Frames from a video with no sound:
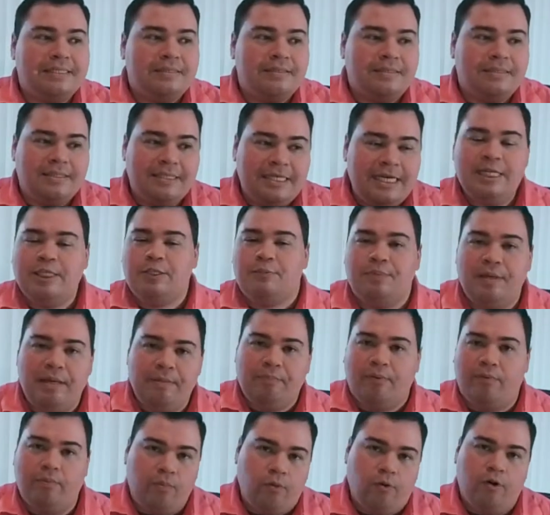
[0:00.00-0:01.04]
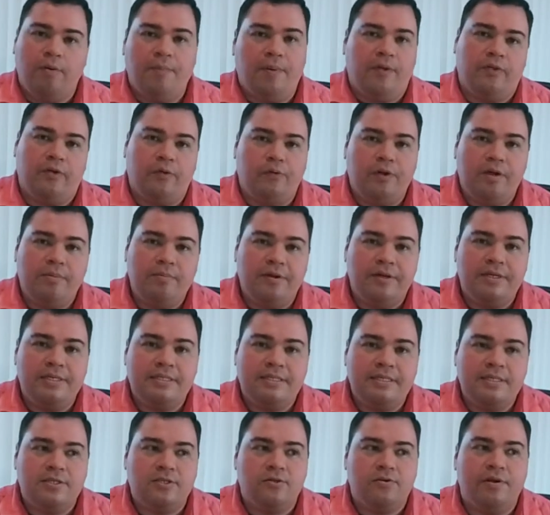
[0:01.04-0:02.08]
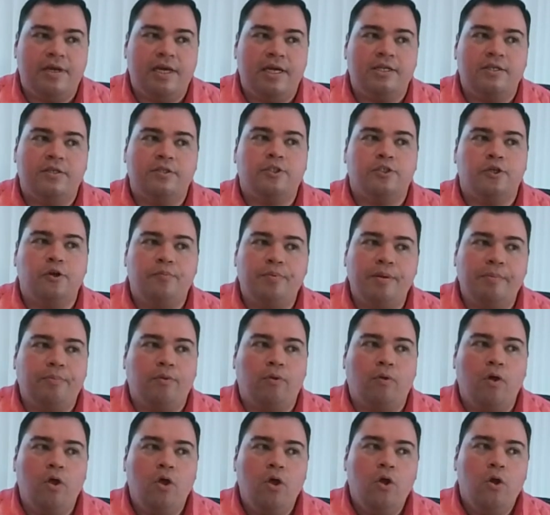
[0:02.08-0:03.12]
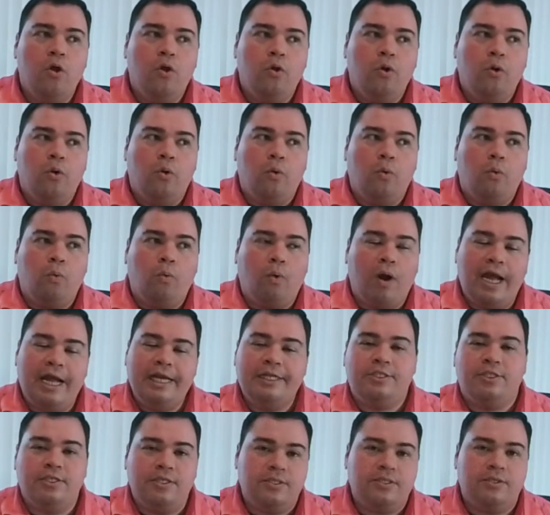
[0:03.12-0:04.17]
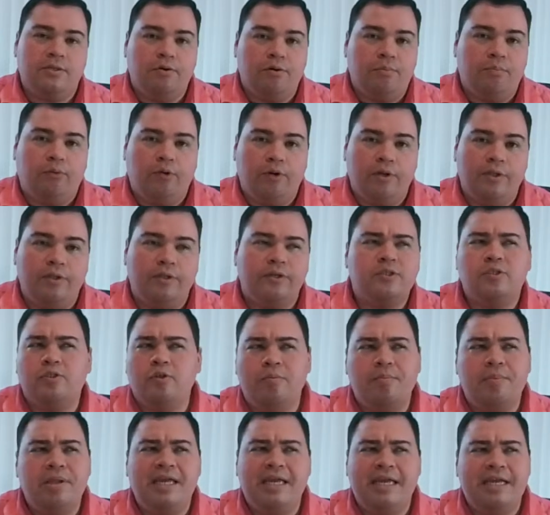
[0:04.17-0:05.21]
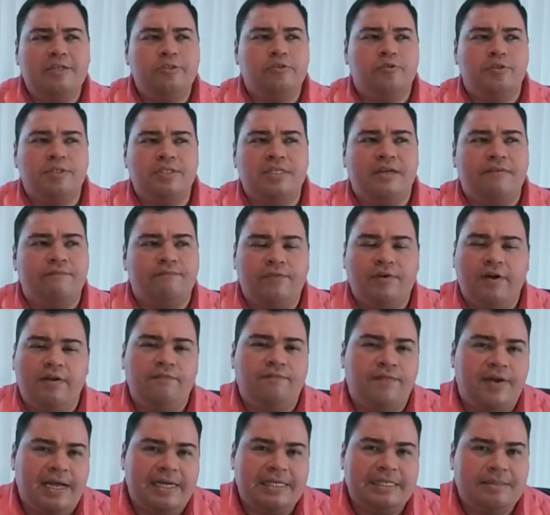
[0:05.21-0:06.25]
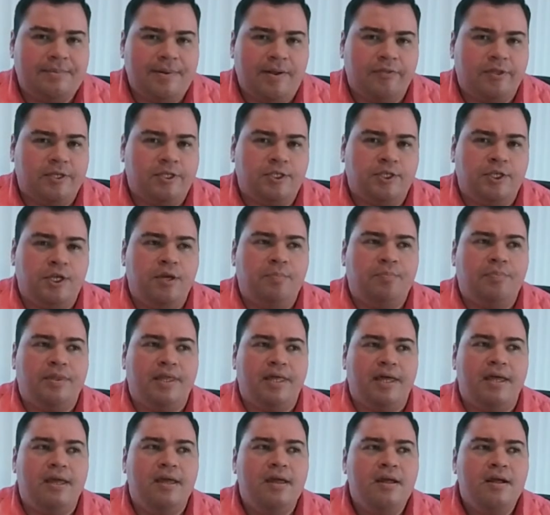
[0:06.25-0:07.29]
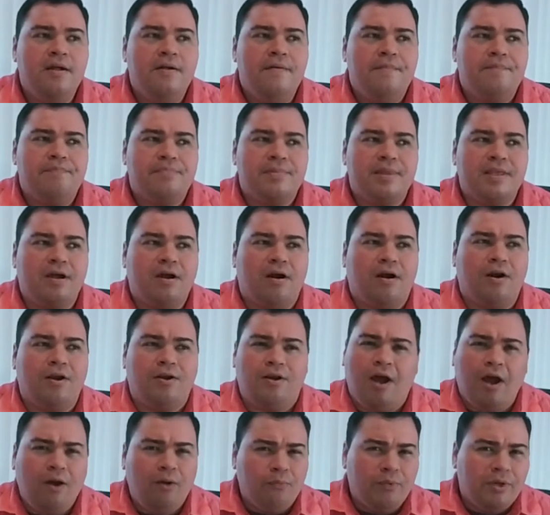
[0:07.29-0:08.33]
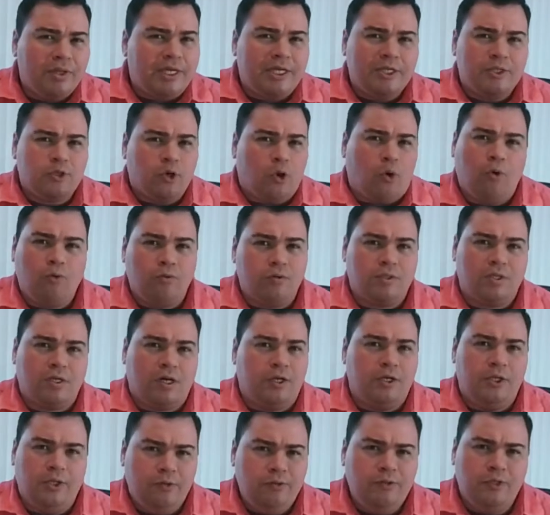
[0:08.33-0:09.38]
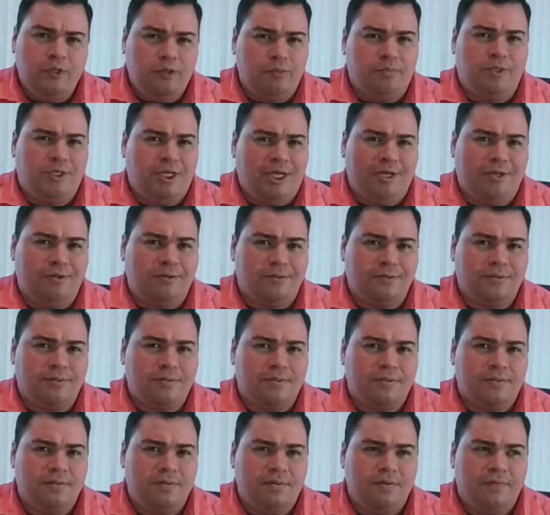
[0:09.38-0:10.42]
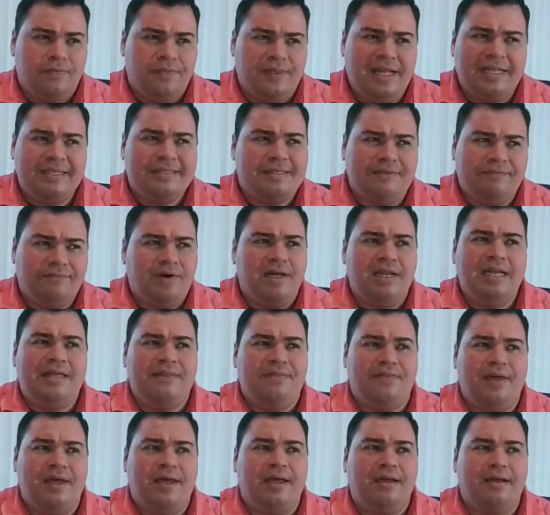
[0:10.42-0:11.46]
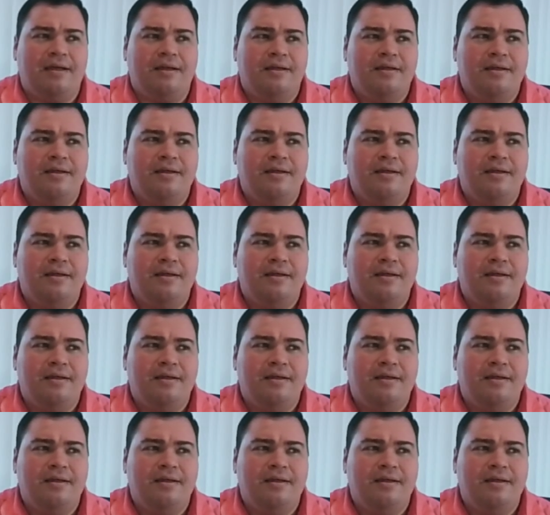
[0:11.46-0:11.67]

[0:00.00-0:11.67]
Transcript: teach people more about the Queen Mary's history and show people why she's so important. There's so many interesting fun facts about the ship that are not really told on YouTube channels. That's the funny thing.